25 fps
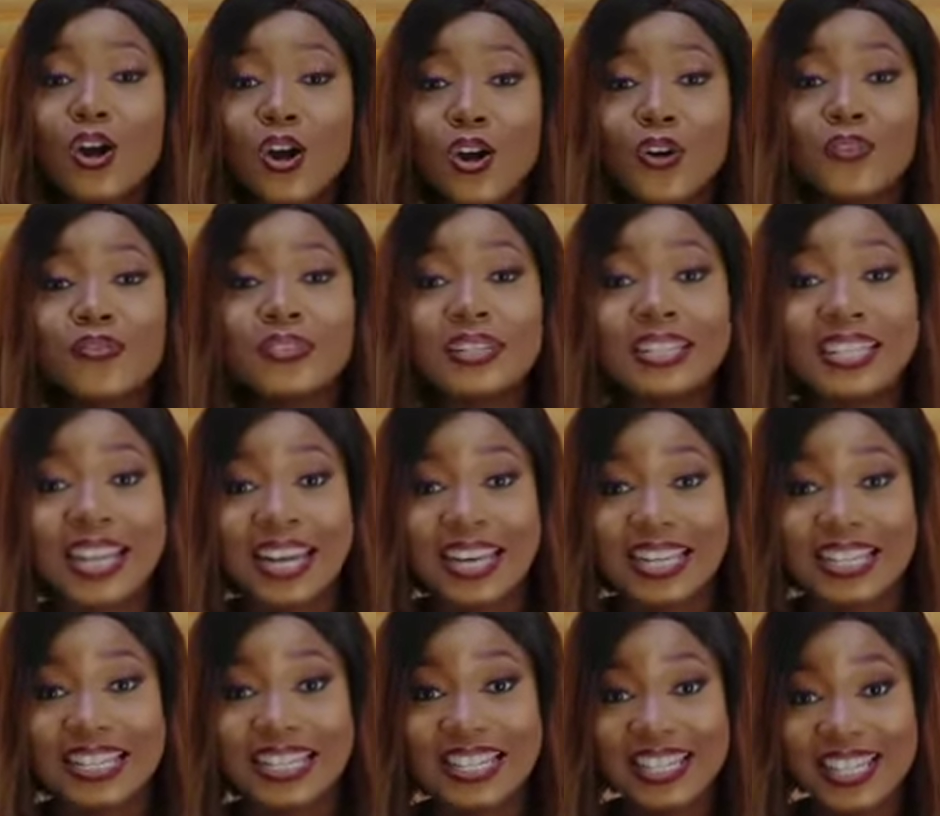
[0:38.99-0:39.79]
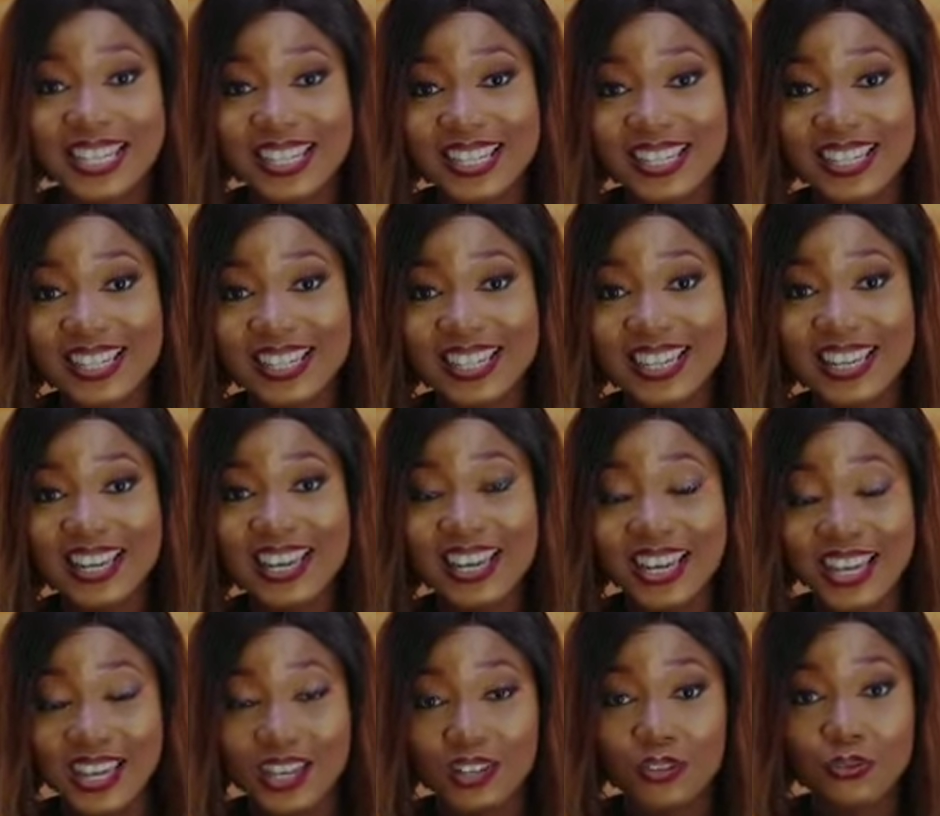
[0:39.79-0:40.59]
COVID
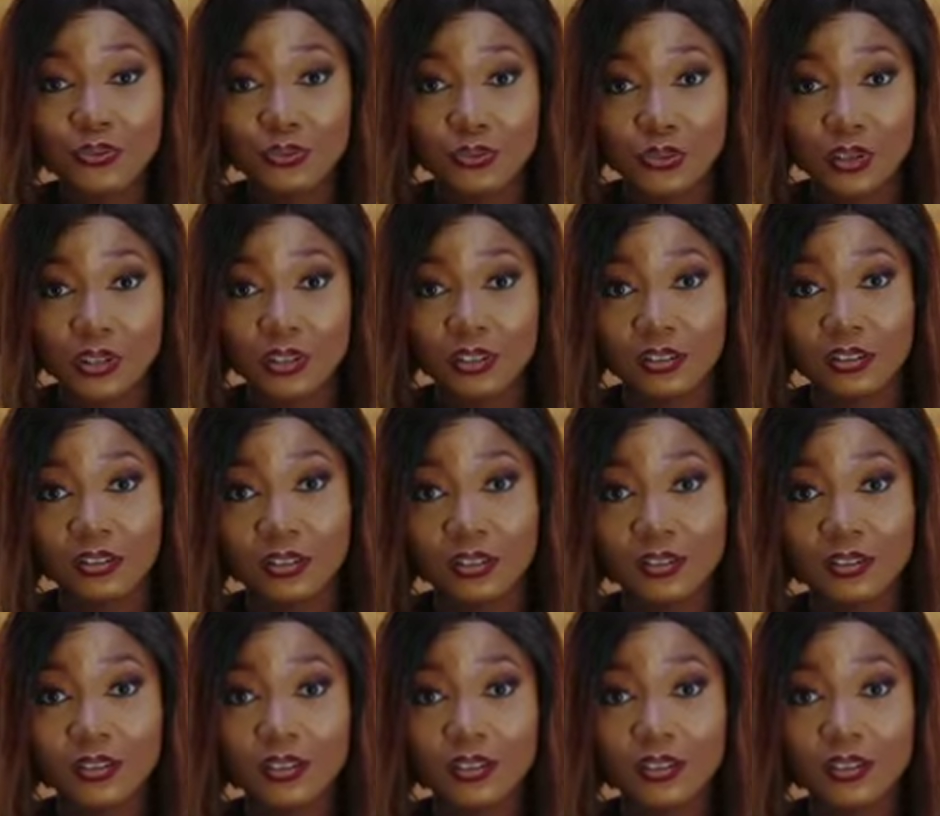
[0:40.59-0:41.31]
19 is real.